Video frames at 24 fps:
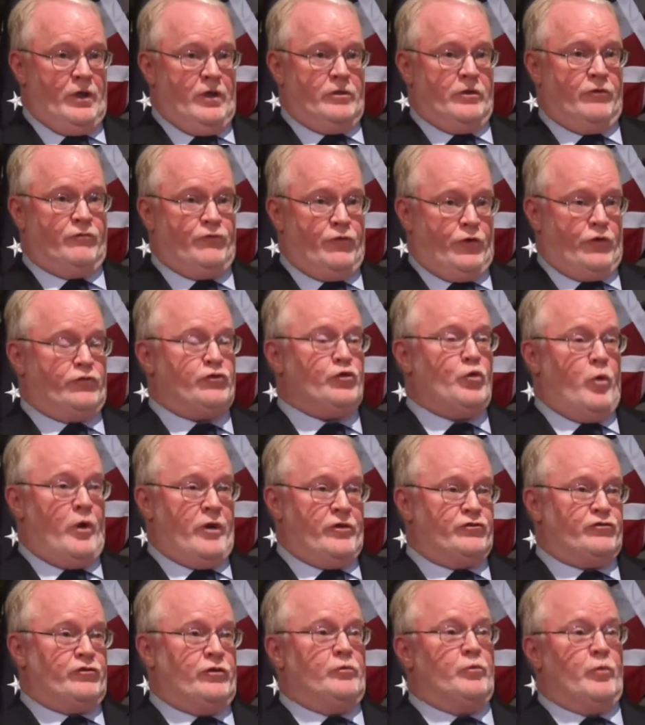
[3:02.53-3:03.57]
The first
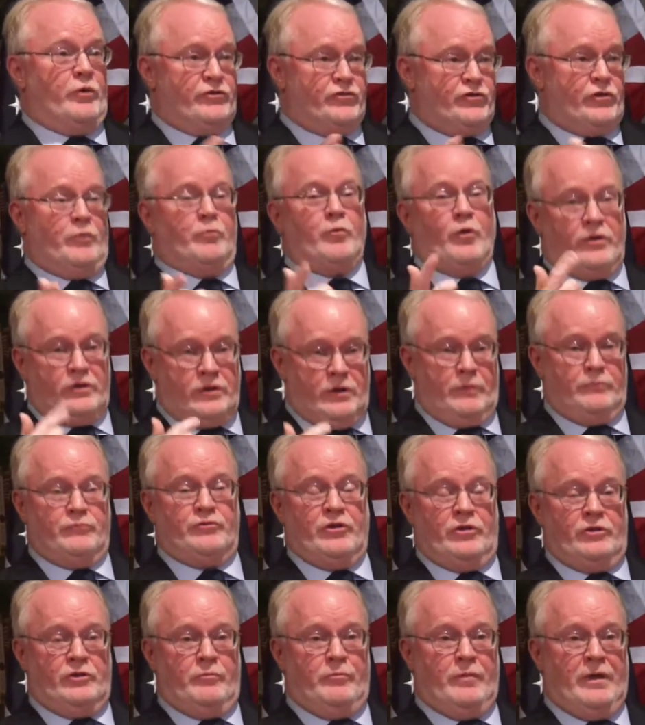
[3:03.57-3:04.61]
question when someone comes
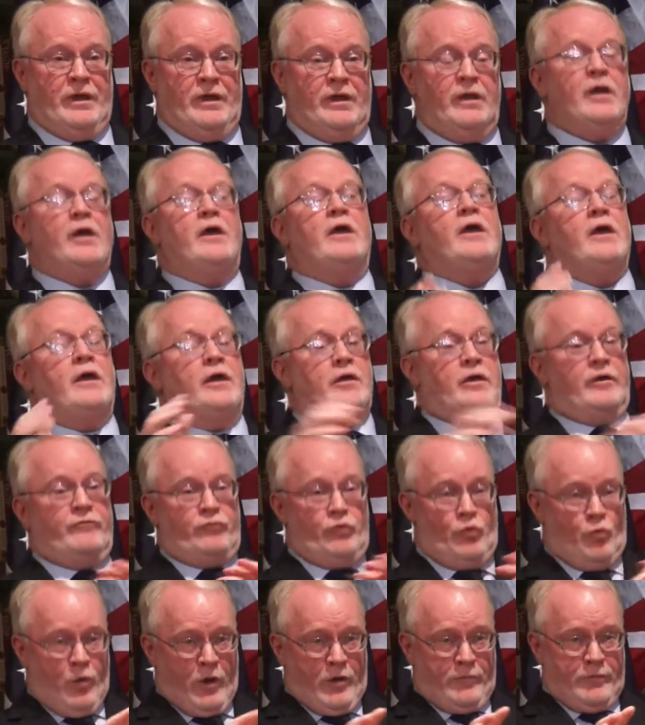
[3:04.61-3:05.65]
into me, if
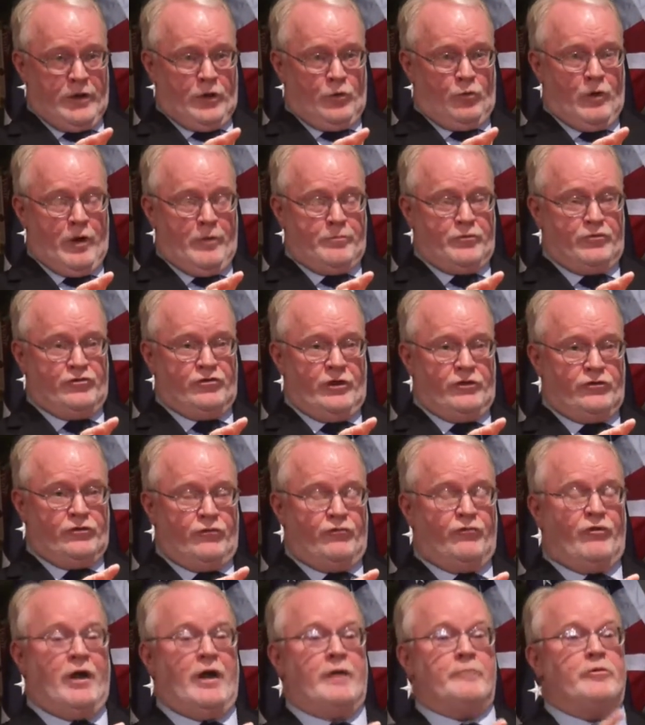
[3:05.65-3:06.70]
you want me to represent you,
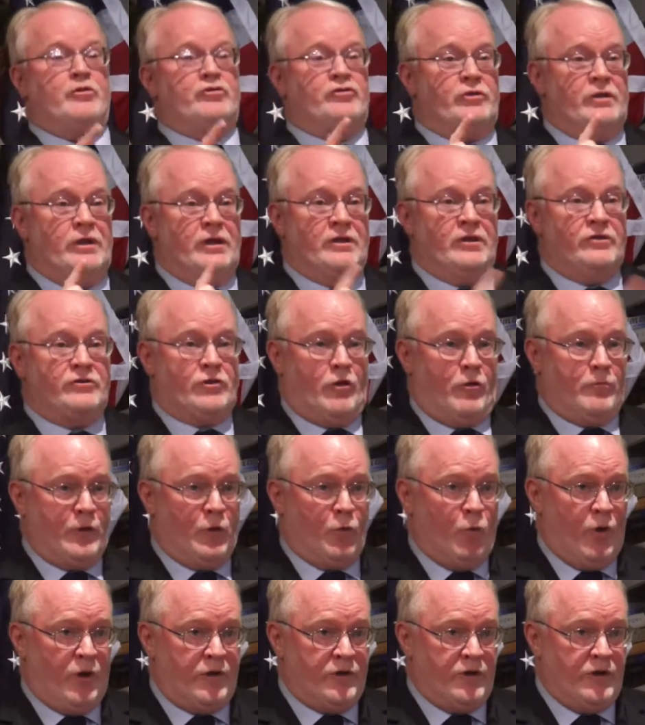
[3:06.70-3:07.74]
fine, but you need to tell me
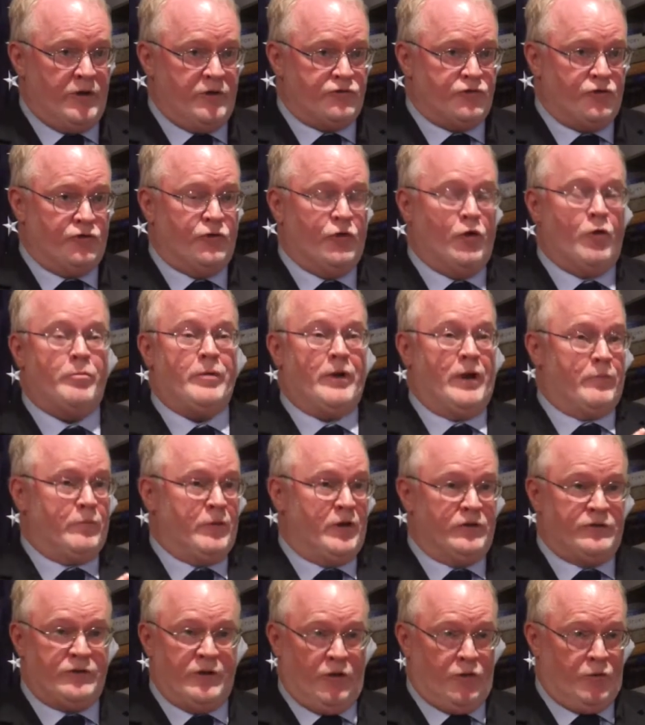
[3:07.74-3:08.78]
where you get your dope, and I'm
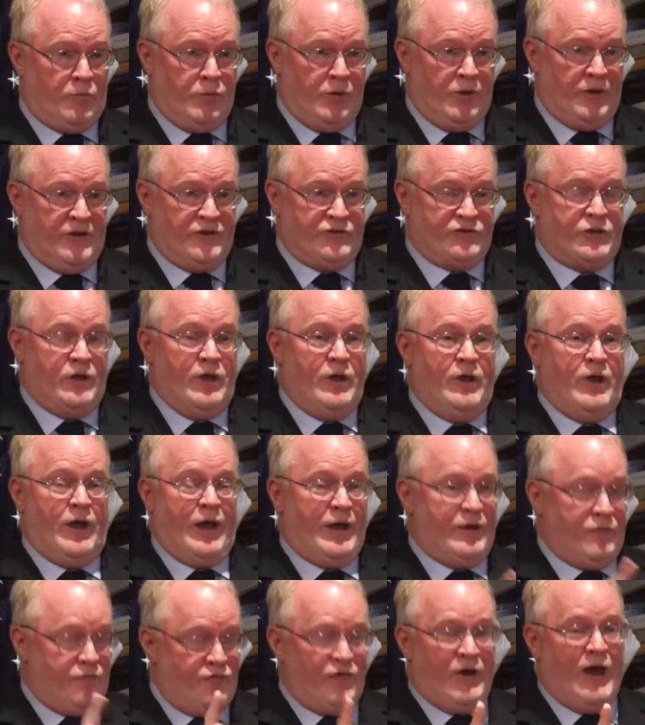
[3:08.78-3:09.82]
going to tell the police.
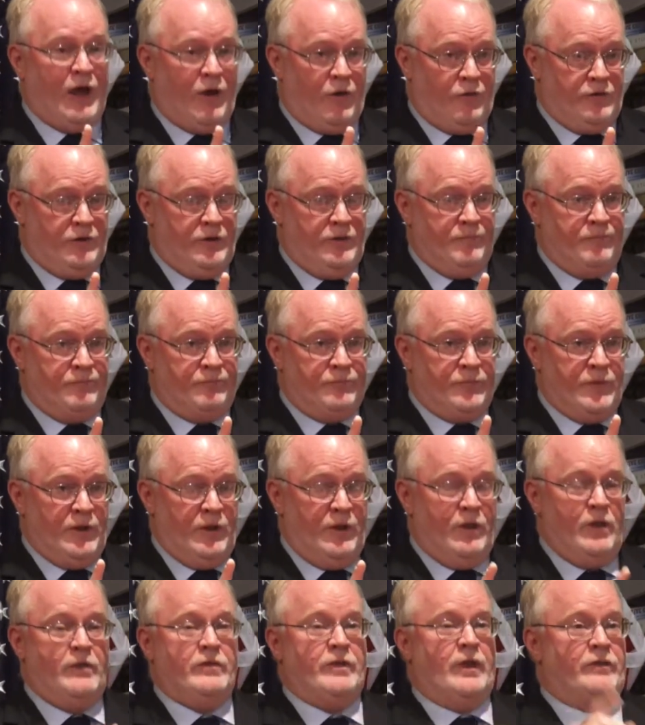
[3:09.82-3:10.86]
I have found
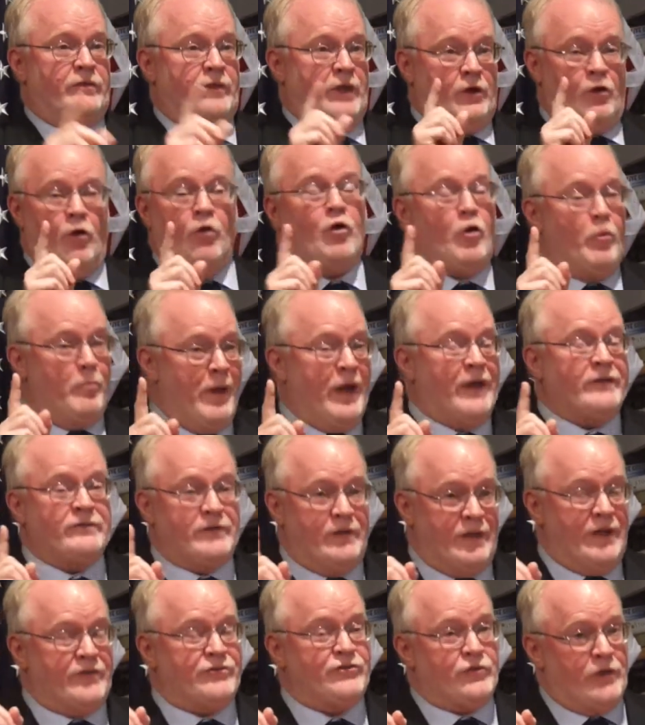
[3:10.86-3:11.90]
that they don't go back to
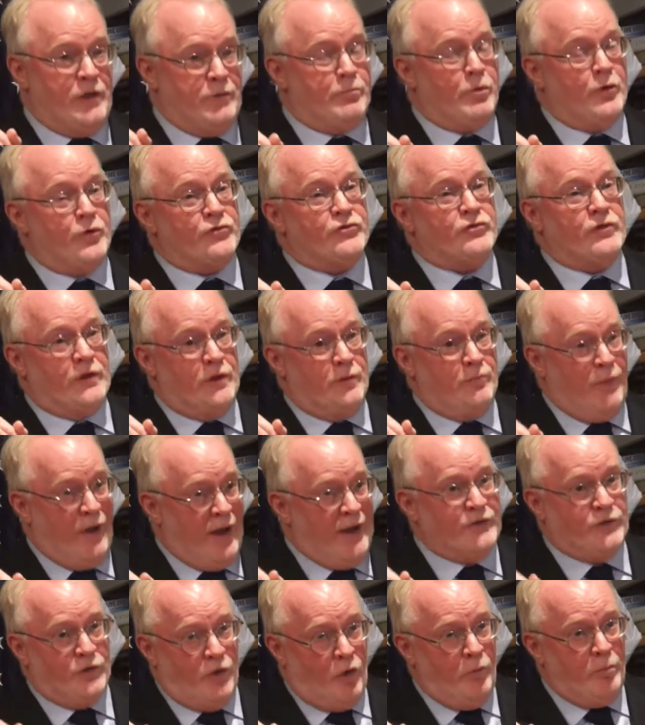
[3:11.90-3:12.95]
that same person and
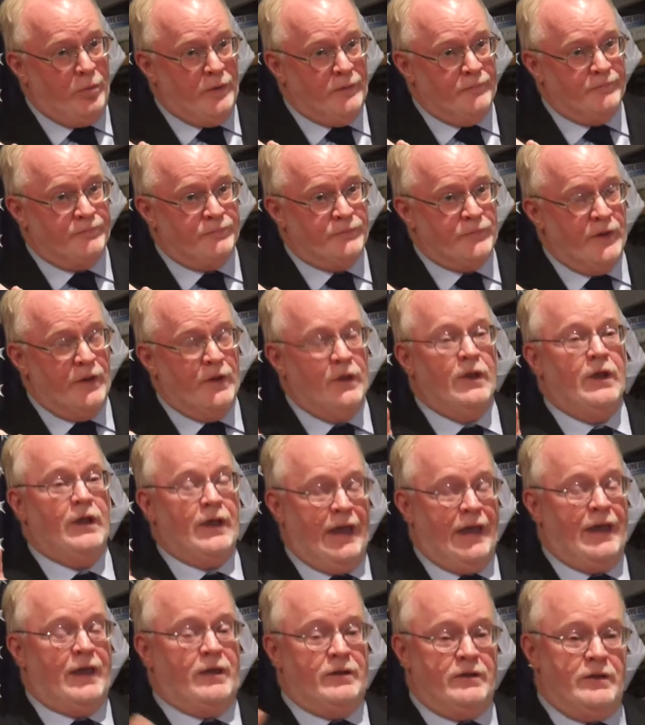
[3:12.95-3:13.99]
buy dope,
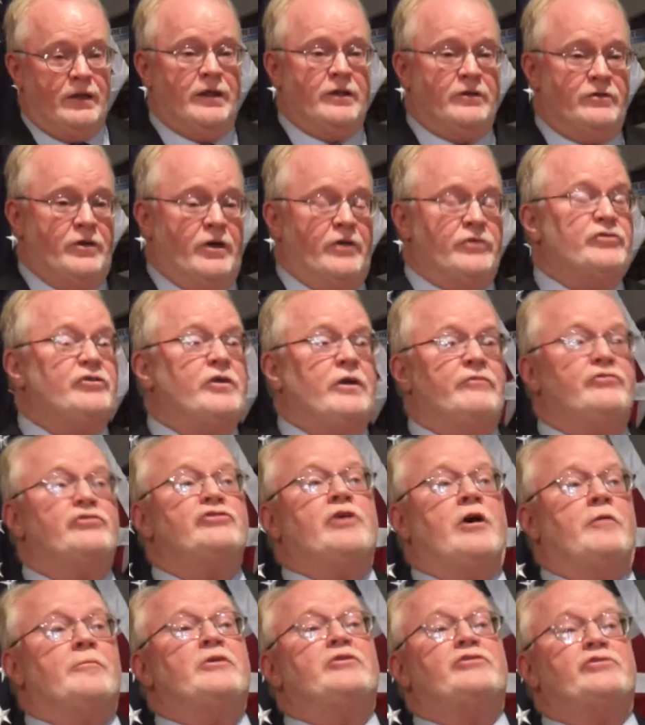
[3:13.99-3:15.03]
and it does give
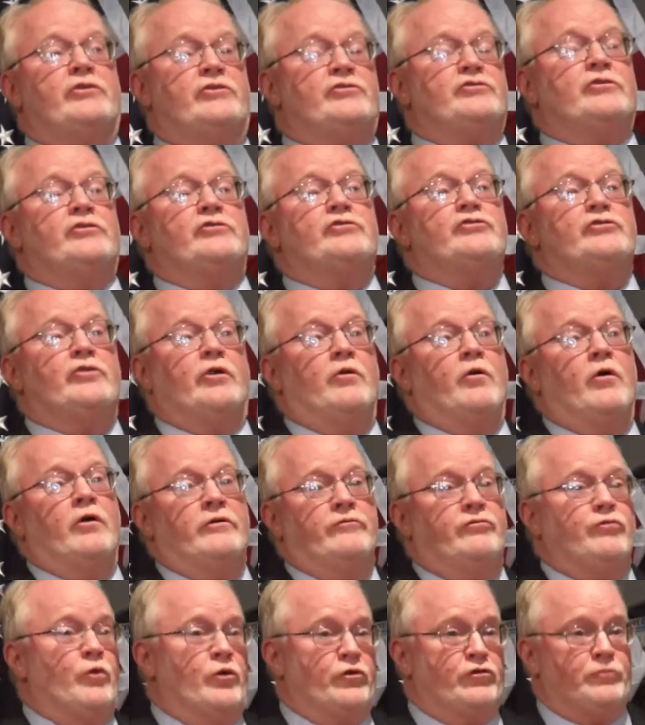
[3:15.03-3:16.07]
some assistance to law
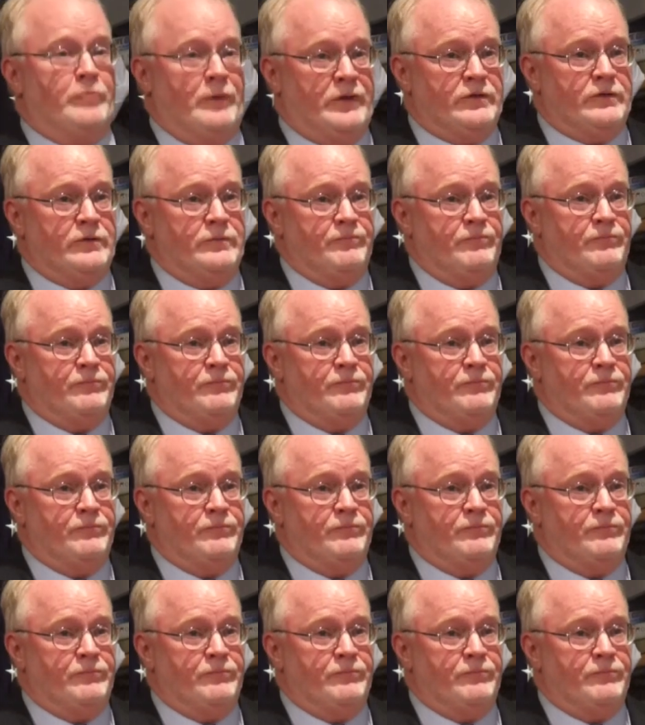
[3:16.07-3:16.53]
enforcement.